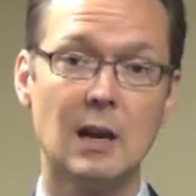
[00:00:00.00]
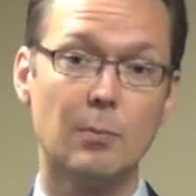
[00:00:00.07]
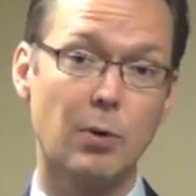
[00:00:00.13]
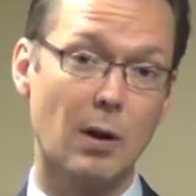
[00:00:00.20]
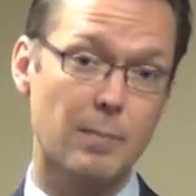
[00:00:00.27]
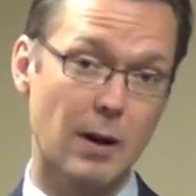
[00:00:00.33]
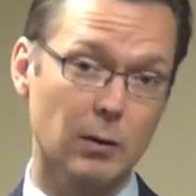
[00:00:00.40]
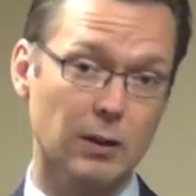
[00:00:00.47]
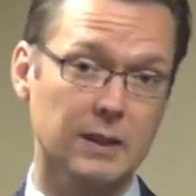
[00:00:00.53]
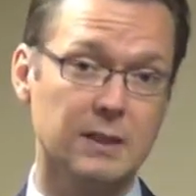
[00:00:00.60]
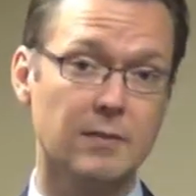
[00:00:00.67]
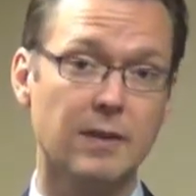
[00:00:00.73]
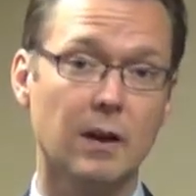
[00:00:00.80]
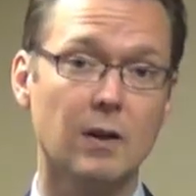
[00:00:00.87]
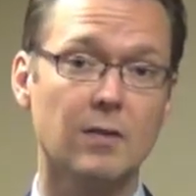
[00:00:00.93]
primarily
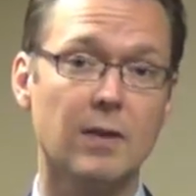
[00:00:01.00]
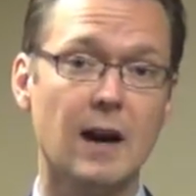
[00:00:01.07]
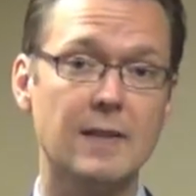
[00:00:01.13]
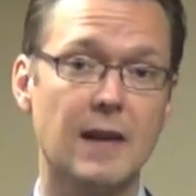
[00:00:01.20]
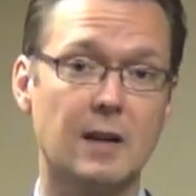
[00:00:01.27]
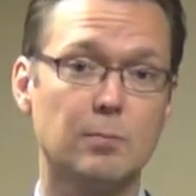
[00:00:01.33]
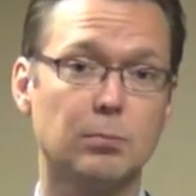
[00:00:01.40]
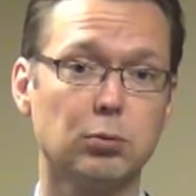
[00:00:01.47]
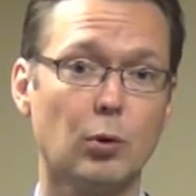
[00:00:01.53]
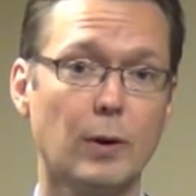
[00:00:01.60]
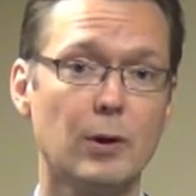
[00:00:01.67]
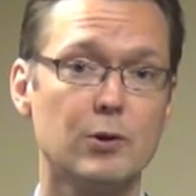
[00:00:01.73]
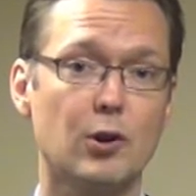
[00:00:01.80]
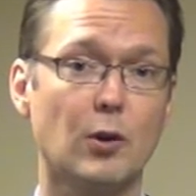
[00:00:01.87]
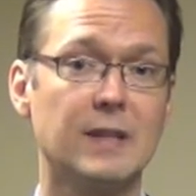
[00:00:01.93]
to verify that
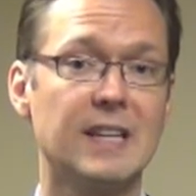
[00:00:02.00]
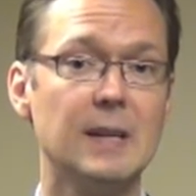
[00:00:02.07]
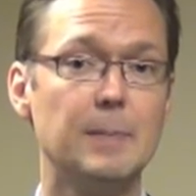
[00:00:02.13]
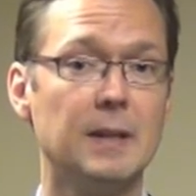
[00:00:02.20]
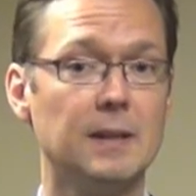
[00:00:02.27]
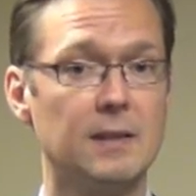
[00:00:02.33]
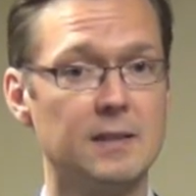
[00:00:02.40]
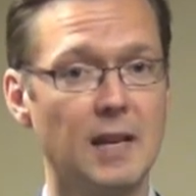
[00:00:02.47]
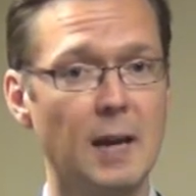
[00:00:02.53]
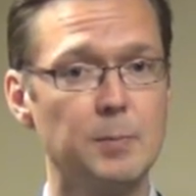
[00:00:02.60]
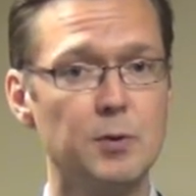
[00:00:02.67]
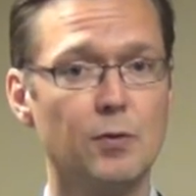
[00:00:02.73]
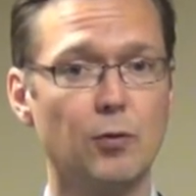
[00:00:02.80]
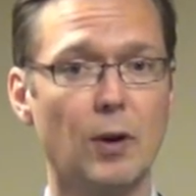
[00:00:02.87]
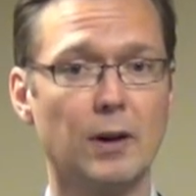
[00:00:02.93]
employers are keeping the
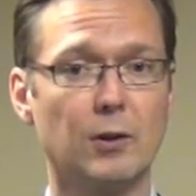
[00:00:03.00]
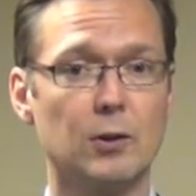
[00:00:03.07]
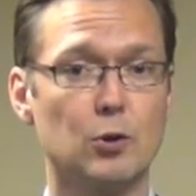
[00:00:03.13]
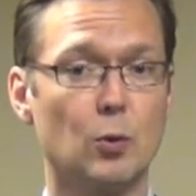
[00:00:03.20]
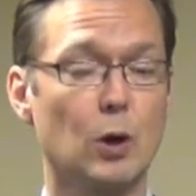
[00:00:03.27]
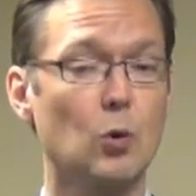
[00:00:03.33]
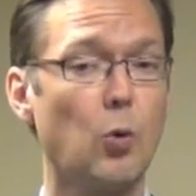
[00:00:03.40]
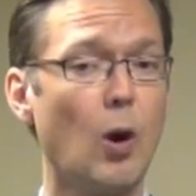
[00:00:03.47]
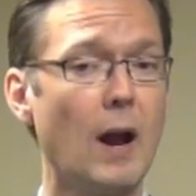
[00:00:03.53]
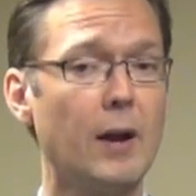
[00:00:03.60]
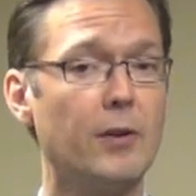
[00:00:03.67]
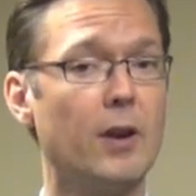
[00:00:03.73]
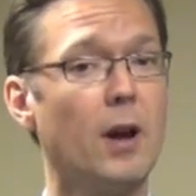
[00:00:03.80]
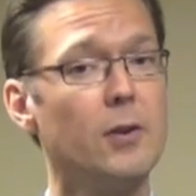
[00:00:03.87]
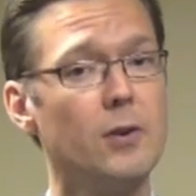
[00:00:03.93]
types of records
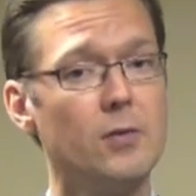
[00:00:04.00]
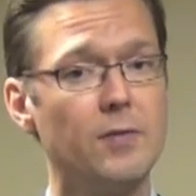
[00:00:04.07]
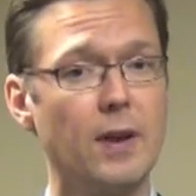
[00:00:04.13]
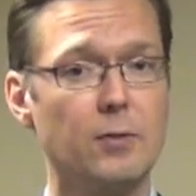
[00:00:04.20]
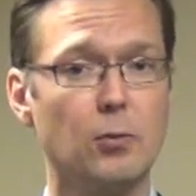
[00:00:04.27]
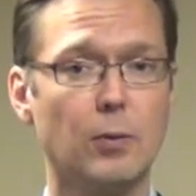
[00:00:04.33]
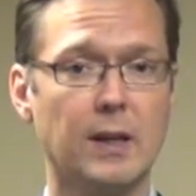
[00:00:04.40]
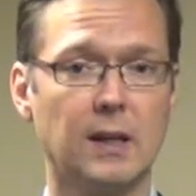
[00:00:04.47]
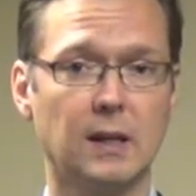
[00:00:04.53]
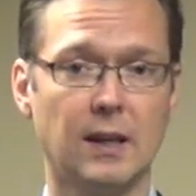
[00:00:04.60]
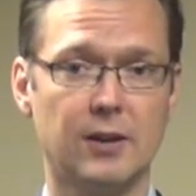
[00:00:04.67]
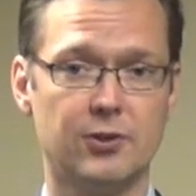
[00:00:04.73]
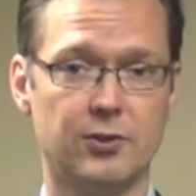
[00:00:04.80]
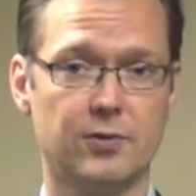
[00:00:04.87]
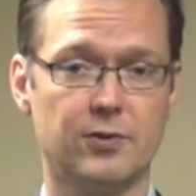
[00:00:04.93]
required under federal
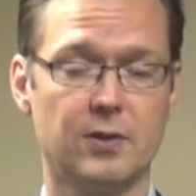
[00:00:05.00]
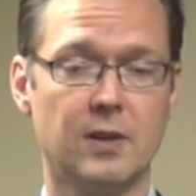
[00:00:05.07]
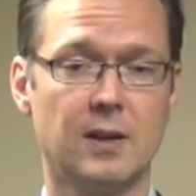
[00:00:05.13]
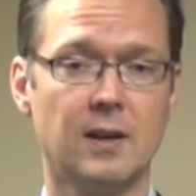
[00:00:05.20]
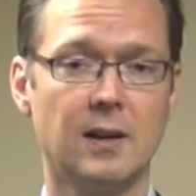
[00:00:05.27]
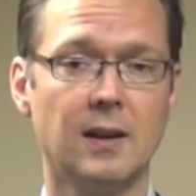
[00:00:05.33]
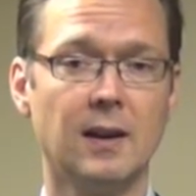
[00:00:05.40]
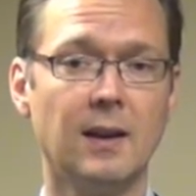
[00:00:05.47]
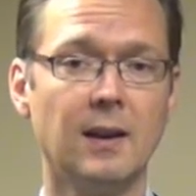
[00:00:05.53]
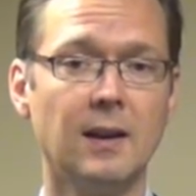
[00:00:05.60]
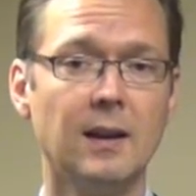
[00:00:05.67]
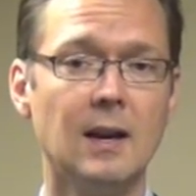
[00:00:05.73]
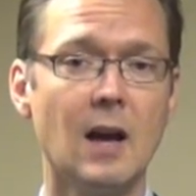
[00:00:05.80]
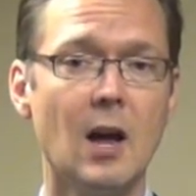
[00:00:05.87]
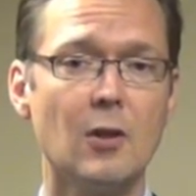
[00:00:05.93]
regulations.
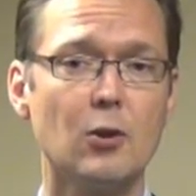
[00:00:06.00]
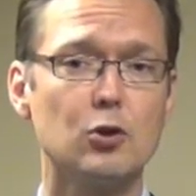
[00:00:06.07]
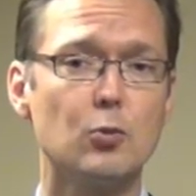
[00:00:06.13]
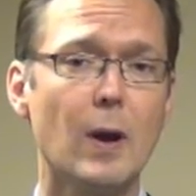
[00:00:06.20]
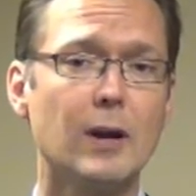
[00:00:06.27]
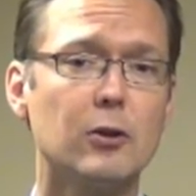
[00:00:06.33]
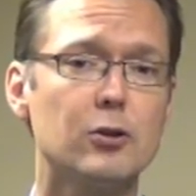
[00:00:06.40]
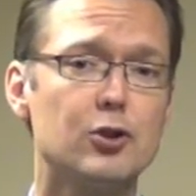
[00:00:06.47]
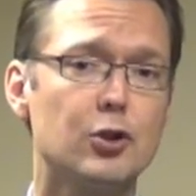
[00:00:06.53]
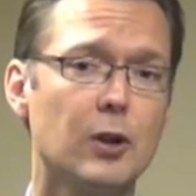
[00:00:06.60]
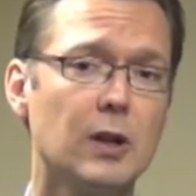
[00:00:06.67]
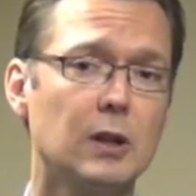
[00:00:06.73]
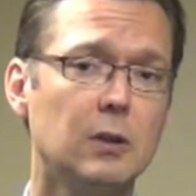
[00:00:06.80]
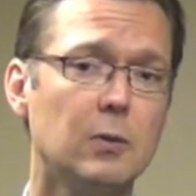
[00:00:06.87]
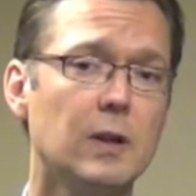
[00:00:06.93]
Those records should
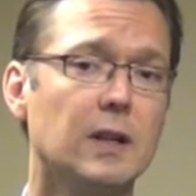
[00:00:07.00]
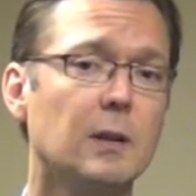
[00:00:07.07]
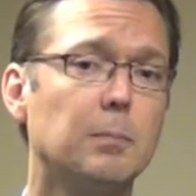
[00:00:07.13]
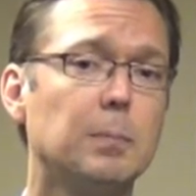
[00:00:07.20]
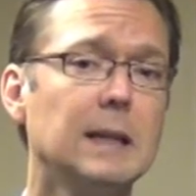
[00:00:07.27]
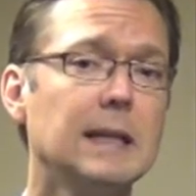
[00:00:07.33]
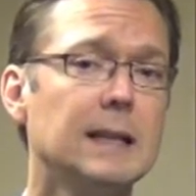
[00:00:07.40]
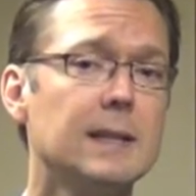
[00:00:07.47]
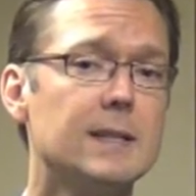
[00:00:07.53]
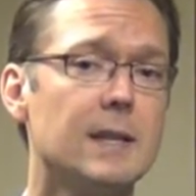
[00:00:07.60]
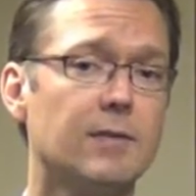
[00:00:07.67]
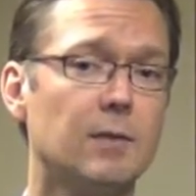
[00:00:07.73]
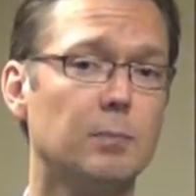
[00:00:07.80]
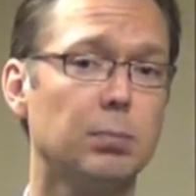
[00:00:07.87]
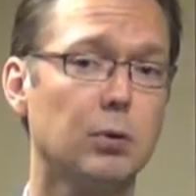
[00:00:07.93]
include a complete list
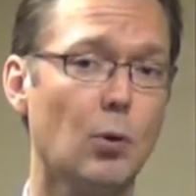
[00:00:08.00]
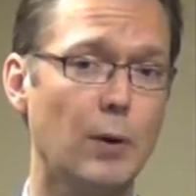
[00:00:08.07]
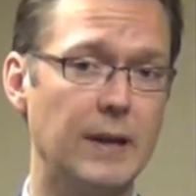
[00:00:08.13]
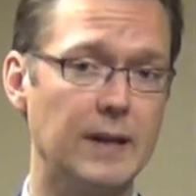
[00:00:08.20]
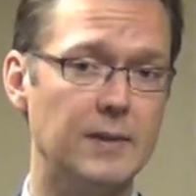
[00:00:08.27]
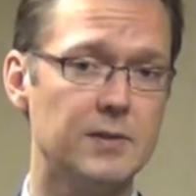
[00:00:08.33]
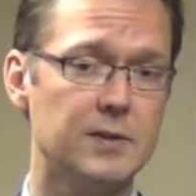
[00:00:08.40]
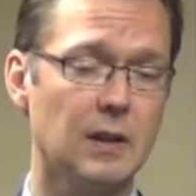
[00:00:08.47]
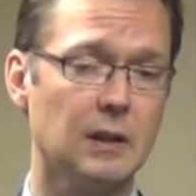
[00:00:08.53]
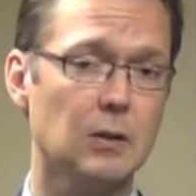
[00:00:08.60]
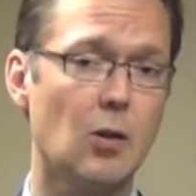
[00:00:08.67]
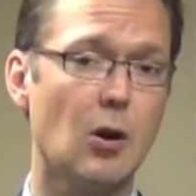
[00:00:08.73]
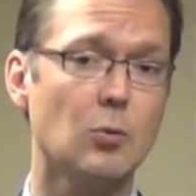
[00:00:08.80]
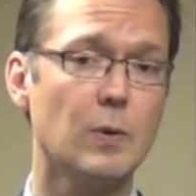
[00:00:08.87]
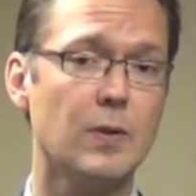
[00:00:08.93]
of employees
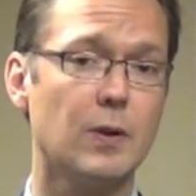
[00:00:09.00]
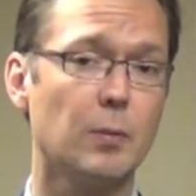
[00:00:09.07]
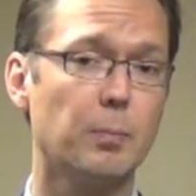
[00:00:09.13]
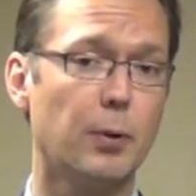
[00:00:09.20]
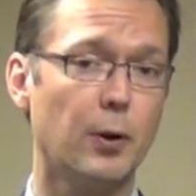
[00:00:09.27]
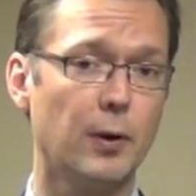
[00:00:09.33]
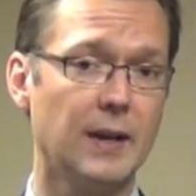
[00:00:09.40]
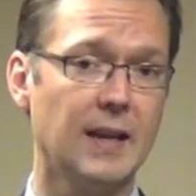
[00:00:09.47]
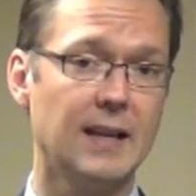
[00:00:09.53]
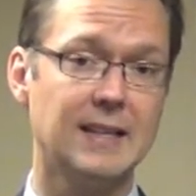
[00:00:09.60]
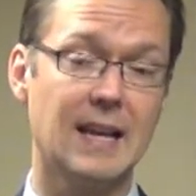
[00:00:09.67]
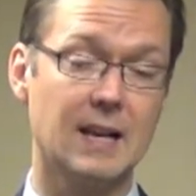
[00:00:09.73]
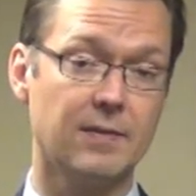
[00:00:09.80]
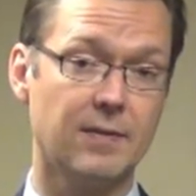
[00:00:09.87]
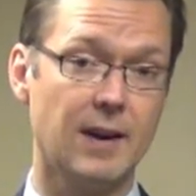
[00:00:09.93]
along with their pertinent
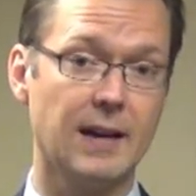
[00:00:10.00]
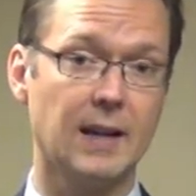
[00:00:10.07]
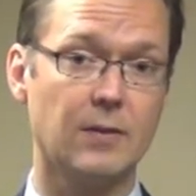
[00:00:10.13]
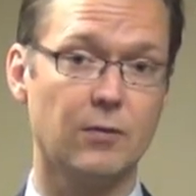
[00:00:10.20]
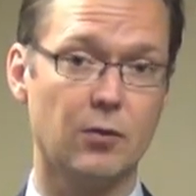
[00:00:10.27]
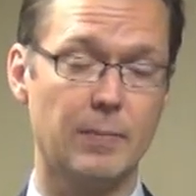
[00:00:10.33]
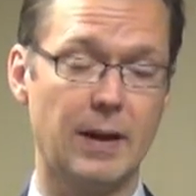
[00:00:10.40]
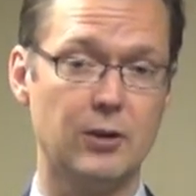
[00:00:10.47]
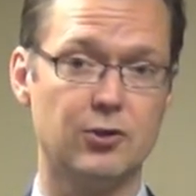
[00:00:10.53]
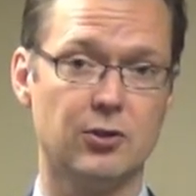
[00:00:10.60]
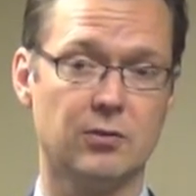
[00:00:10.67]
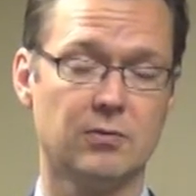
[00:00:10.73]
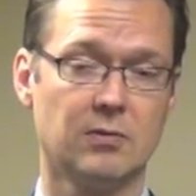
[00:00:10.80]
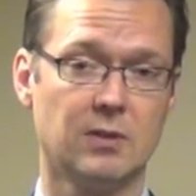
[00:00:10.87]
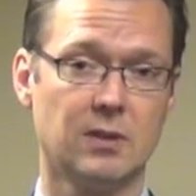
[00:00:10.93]
identifying information.